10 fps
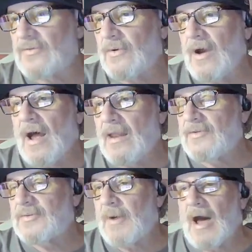we're on
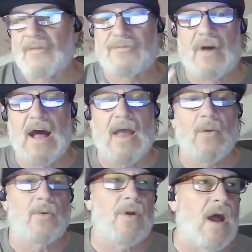Spotify,
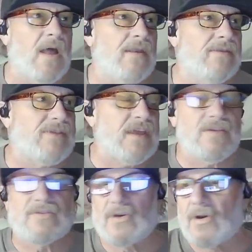we're on
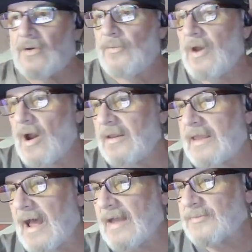Deezer, we're on
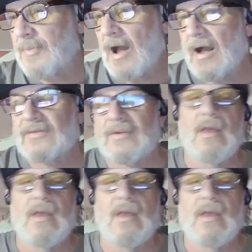Castbox.